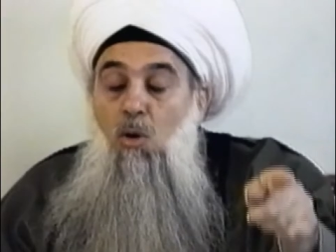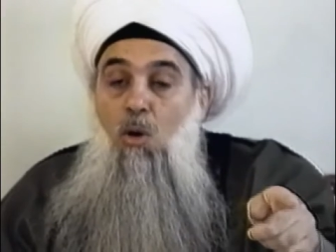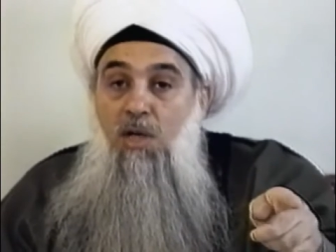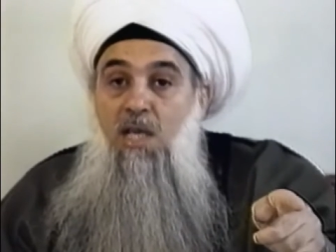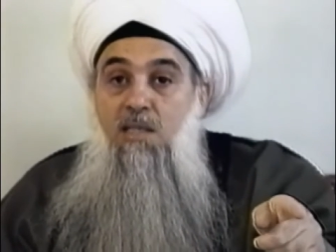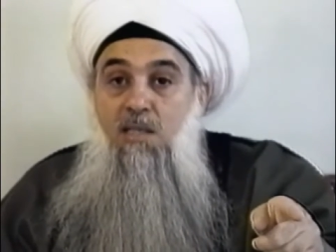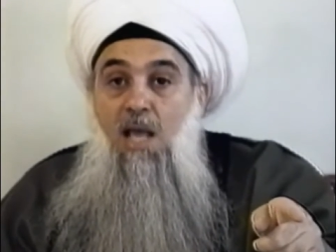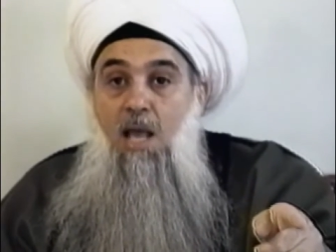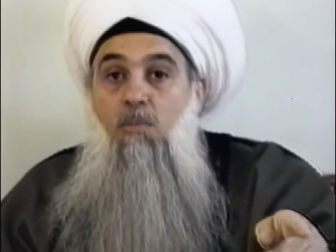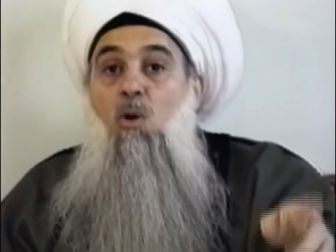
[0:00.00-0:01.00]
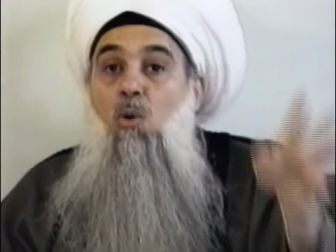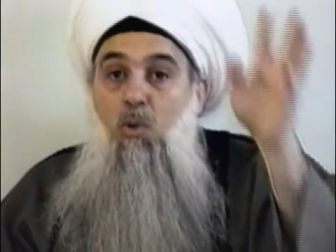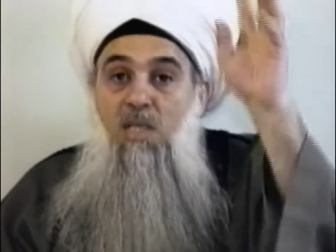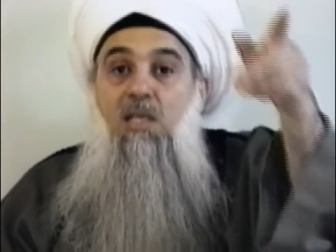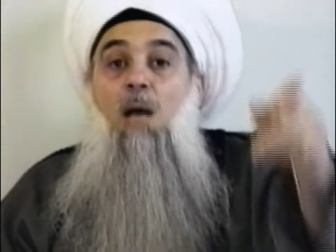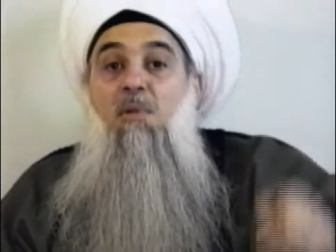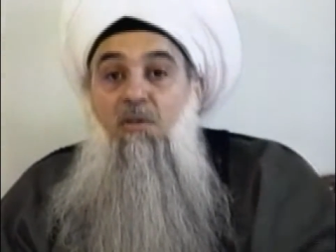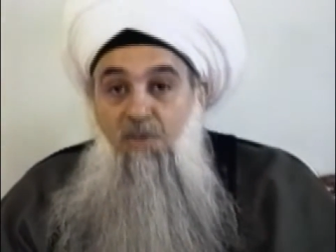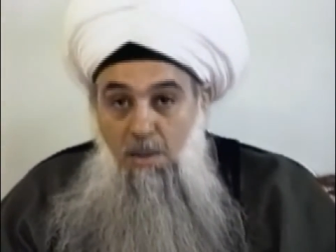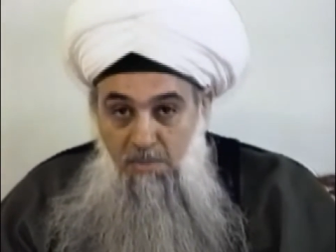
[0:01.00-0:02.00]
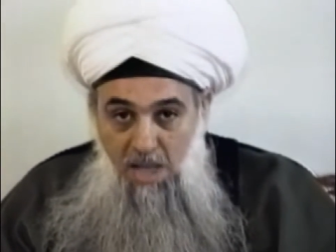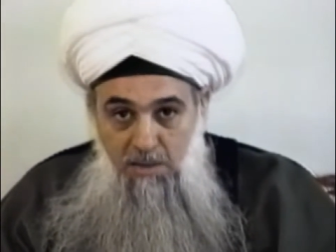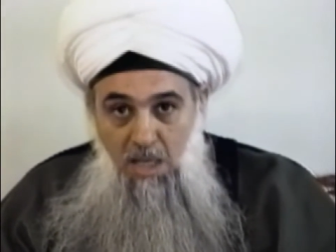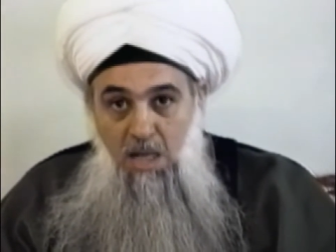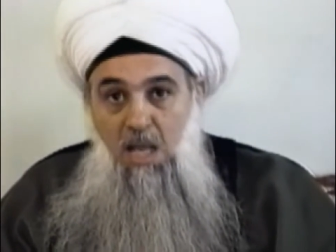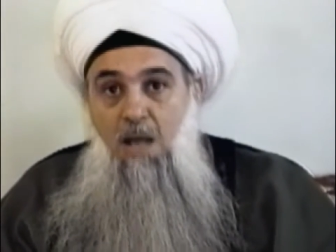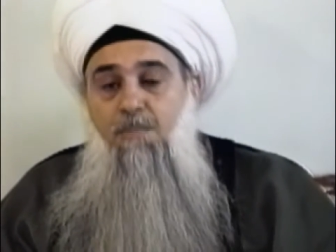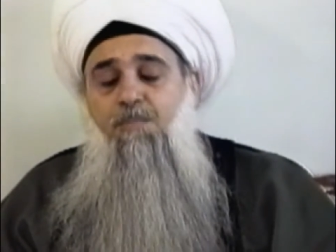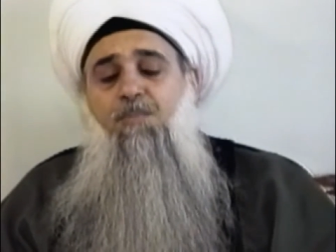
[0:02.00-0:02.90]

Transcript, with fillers: on his name who is coming from that area